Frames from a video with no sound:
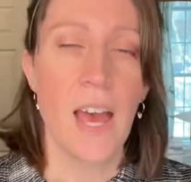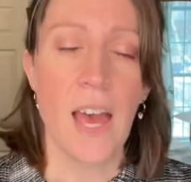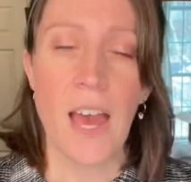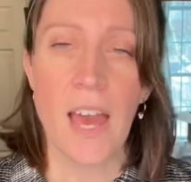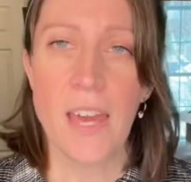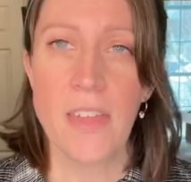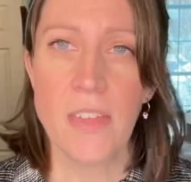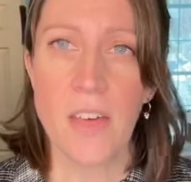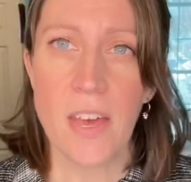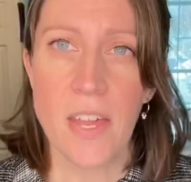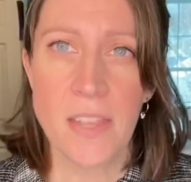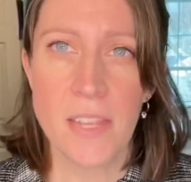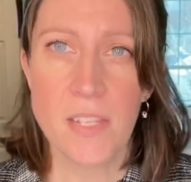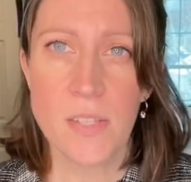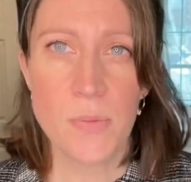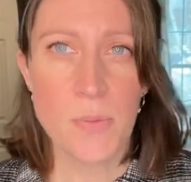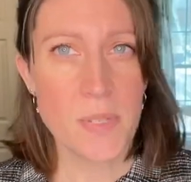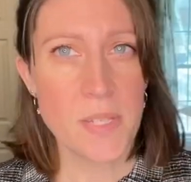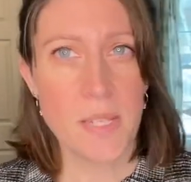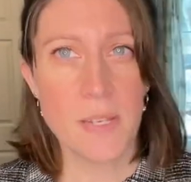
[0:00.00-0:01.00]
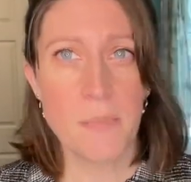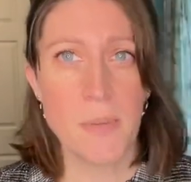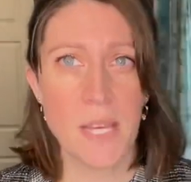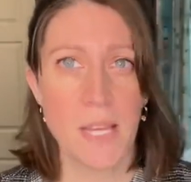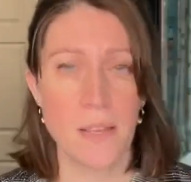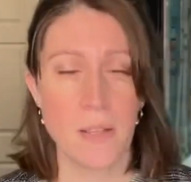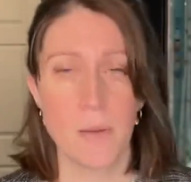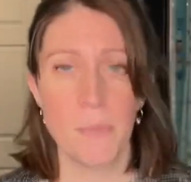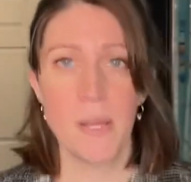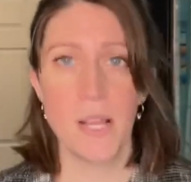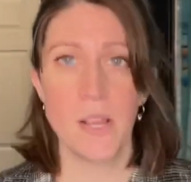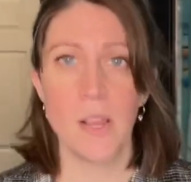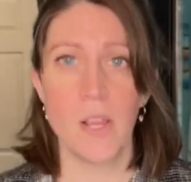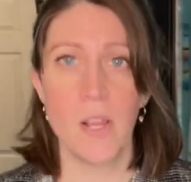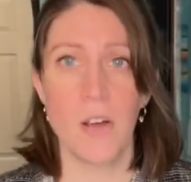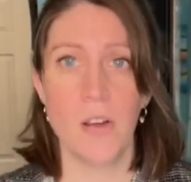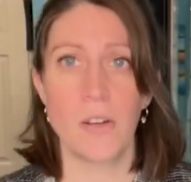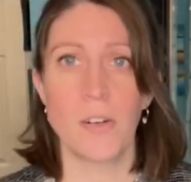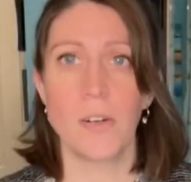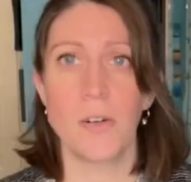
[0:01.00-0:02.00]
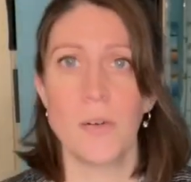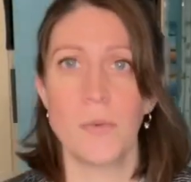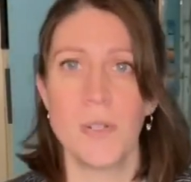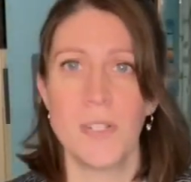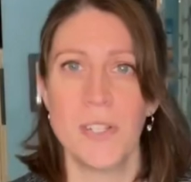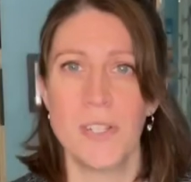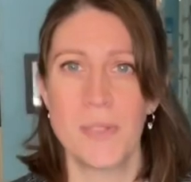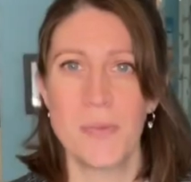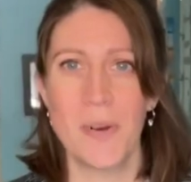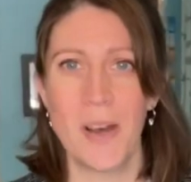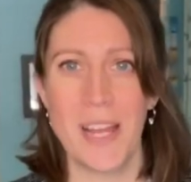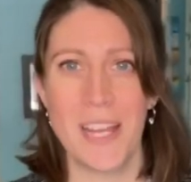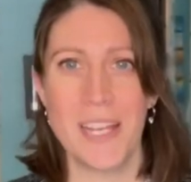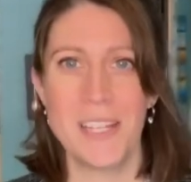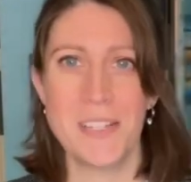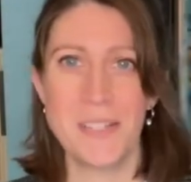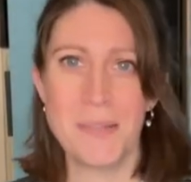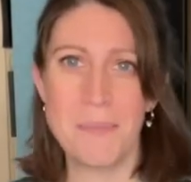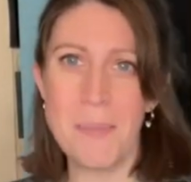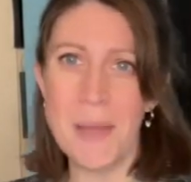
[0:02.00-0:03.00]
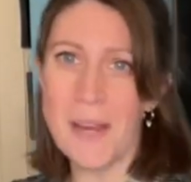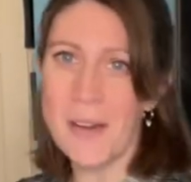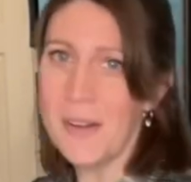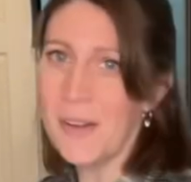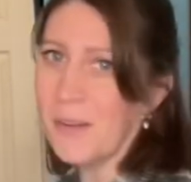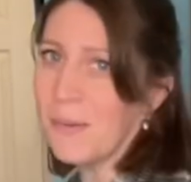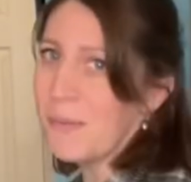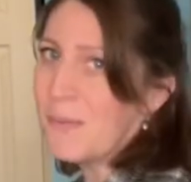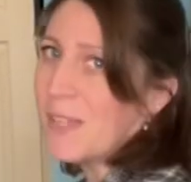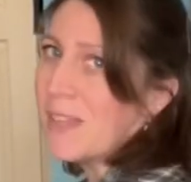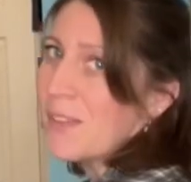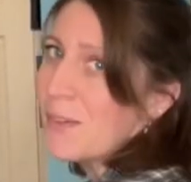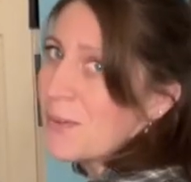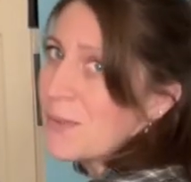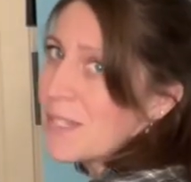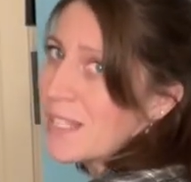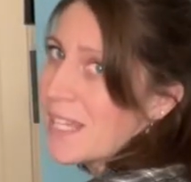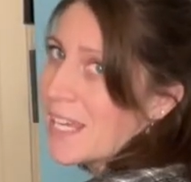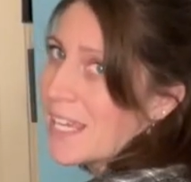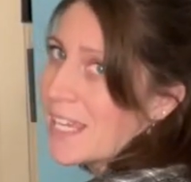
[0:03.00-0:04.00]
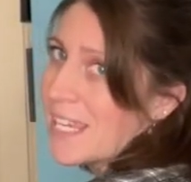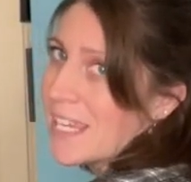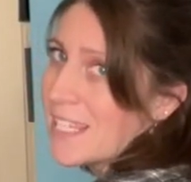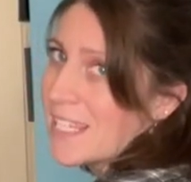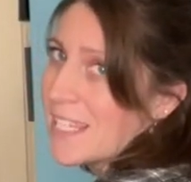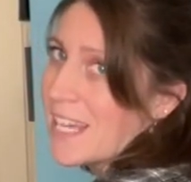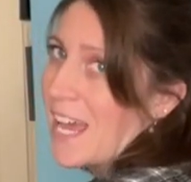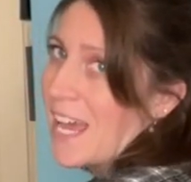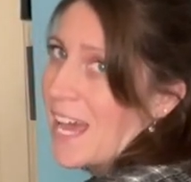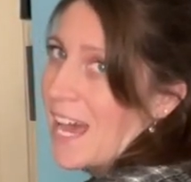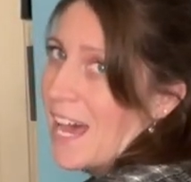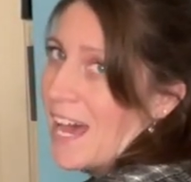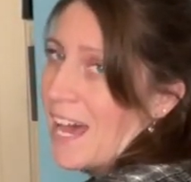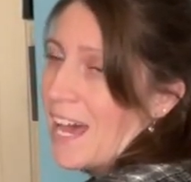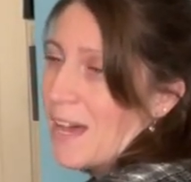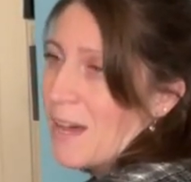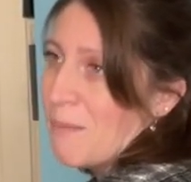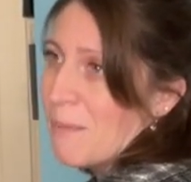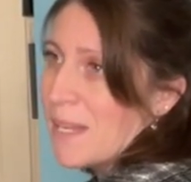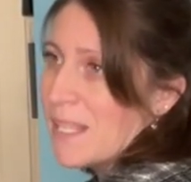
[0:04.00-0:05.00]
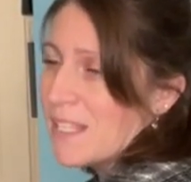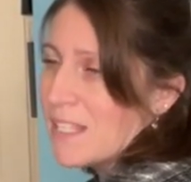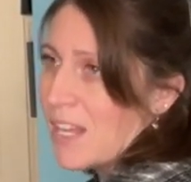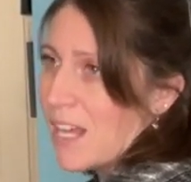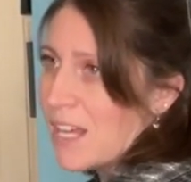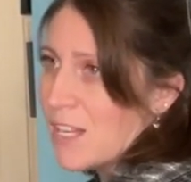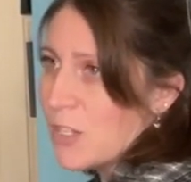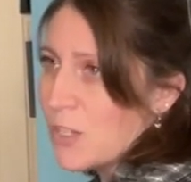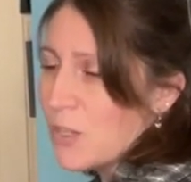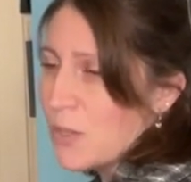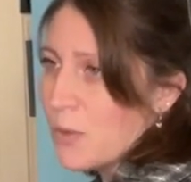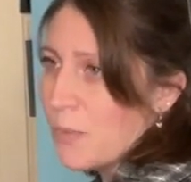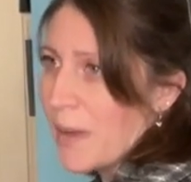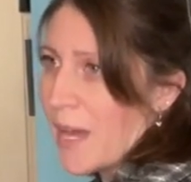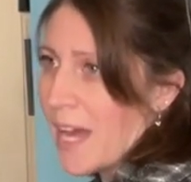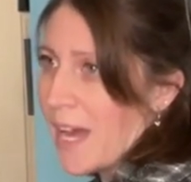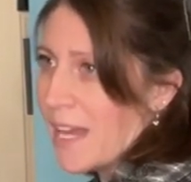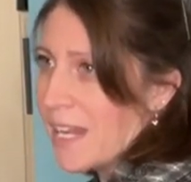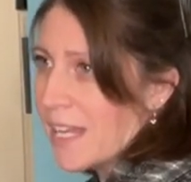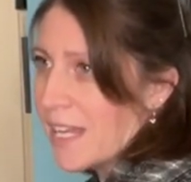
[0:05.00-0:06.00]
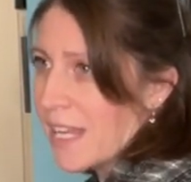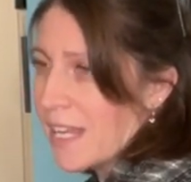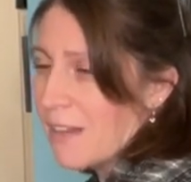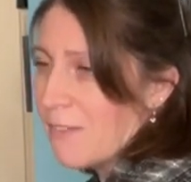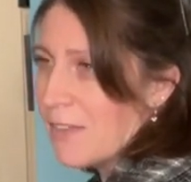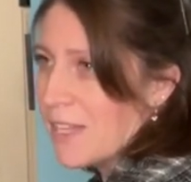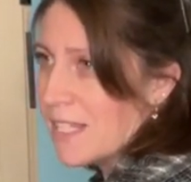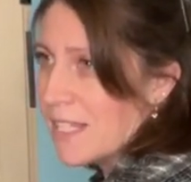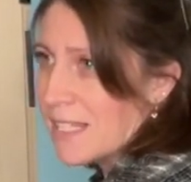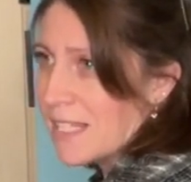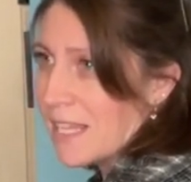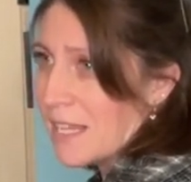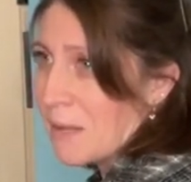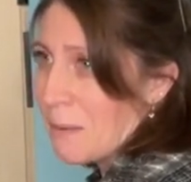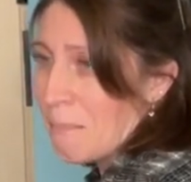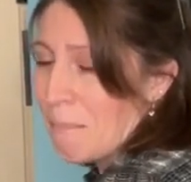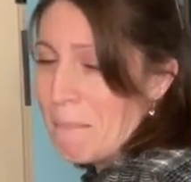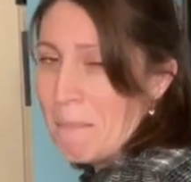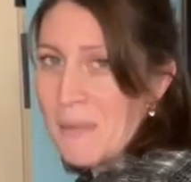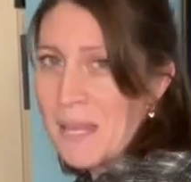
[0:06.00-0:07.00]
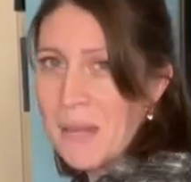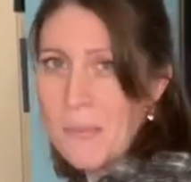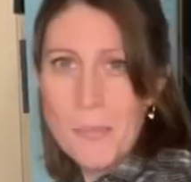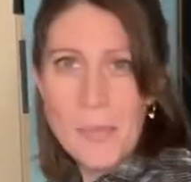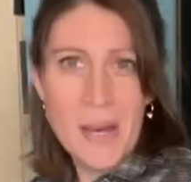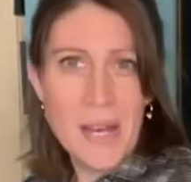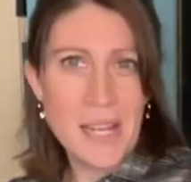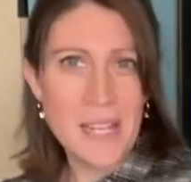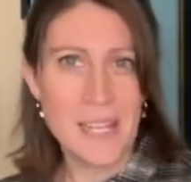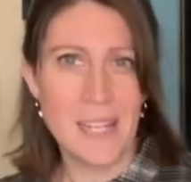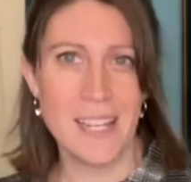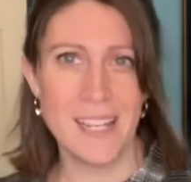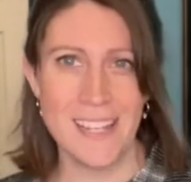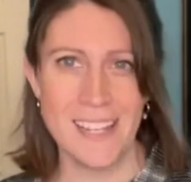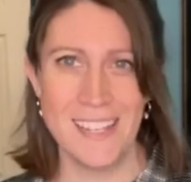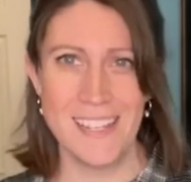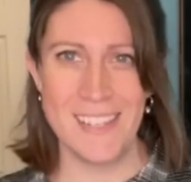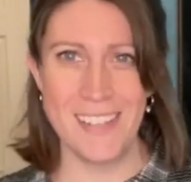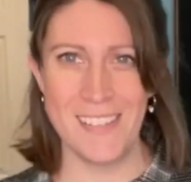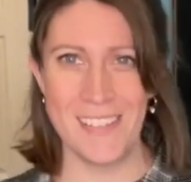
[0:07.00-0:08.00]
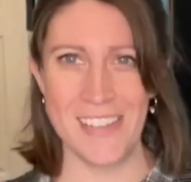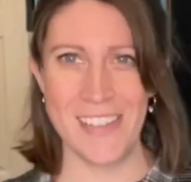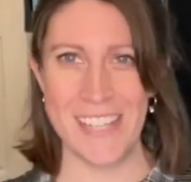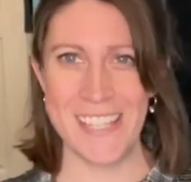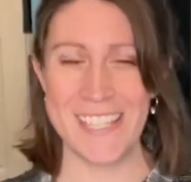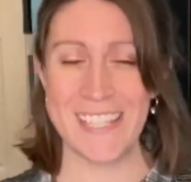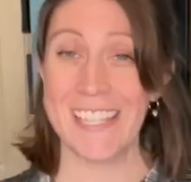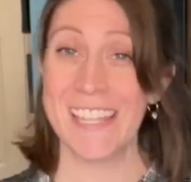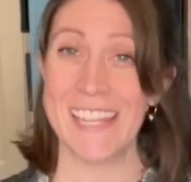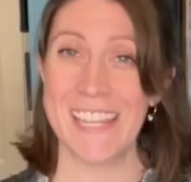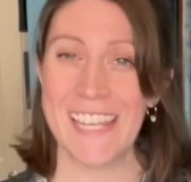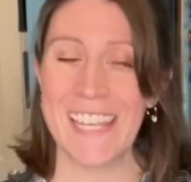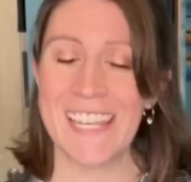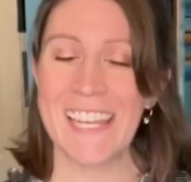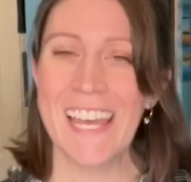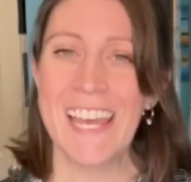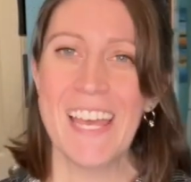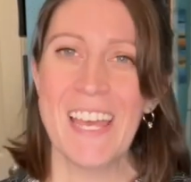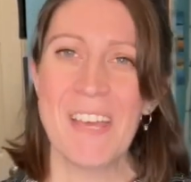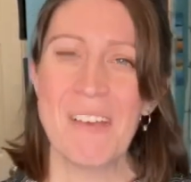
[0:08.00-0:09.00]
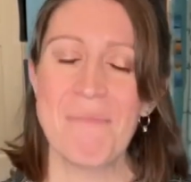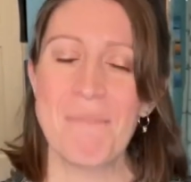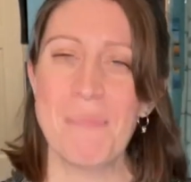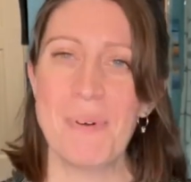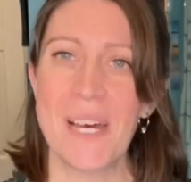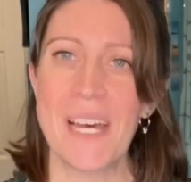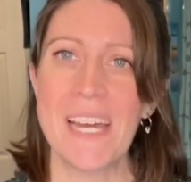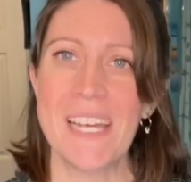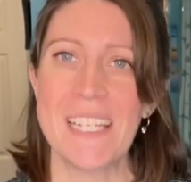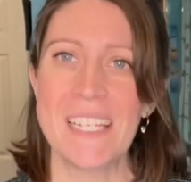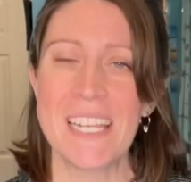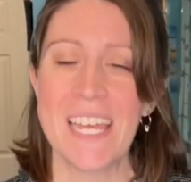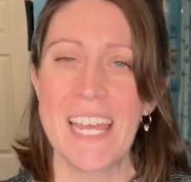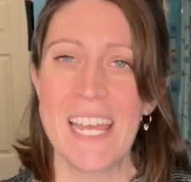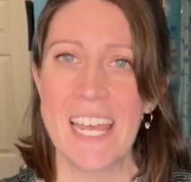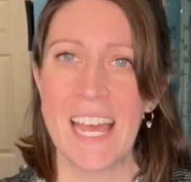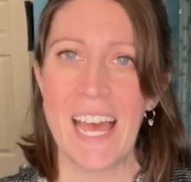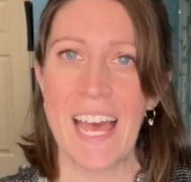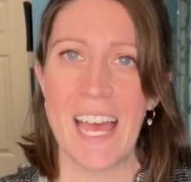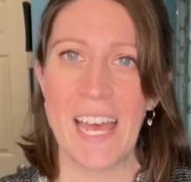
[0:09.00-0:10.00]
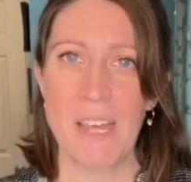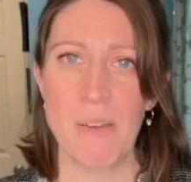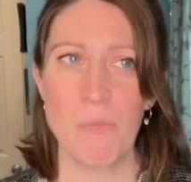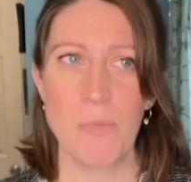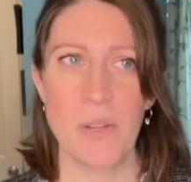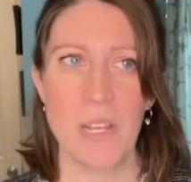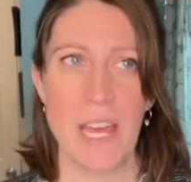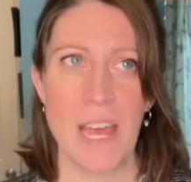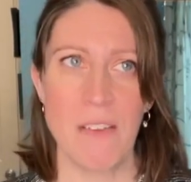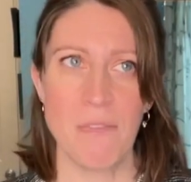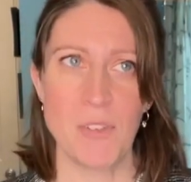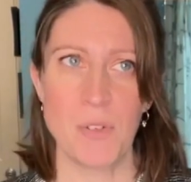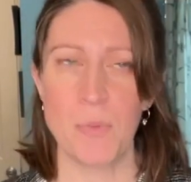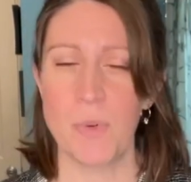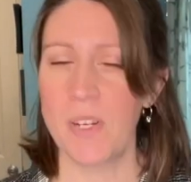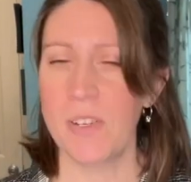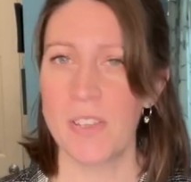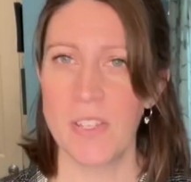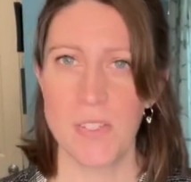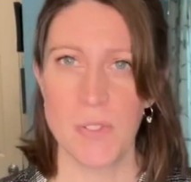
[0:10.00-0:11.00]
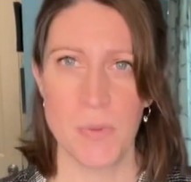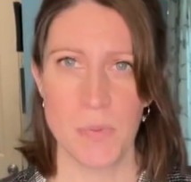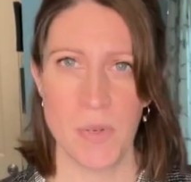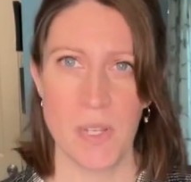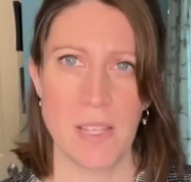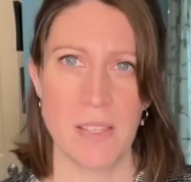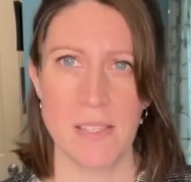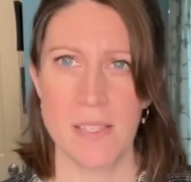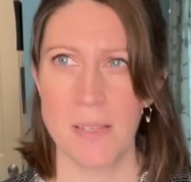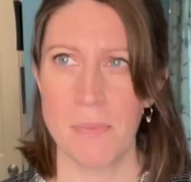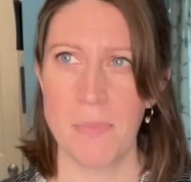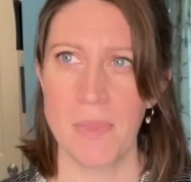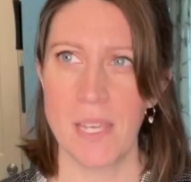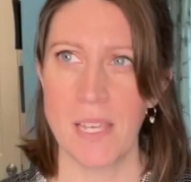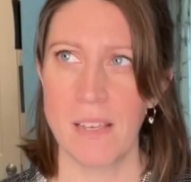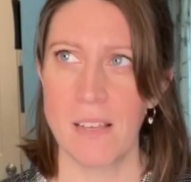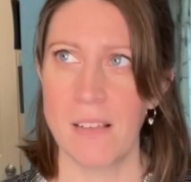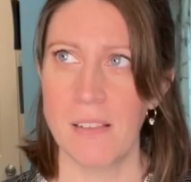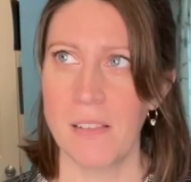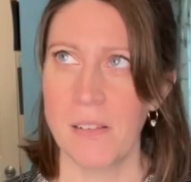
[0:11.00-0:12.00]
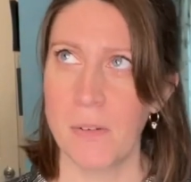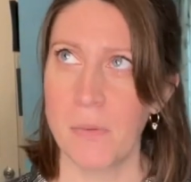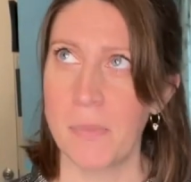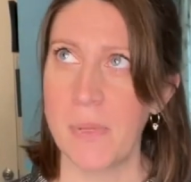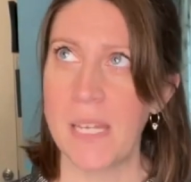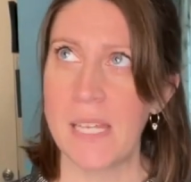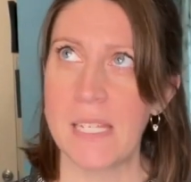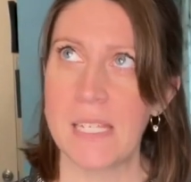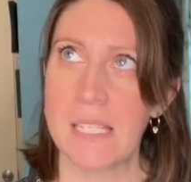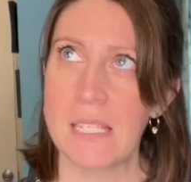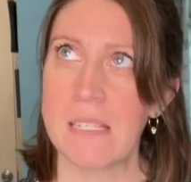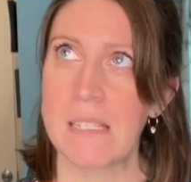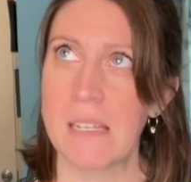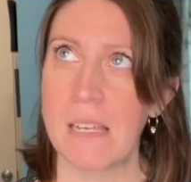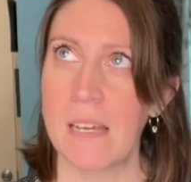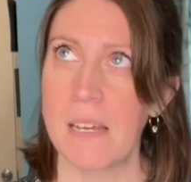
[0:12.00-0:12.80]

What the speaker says: I thought this was going to be a little bit longer, which is why I just paired it with those leggings. It's not too bad. It kind of hits like mid-butt, if that's a thing, but I would have to wear this with something a little bit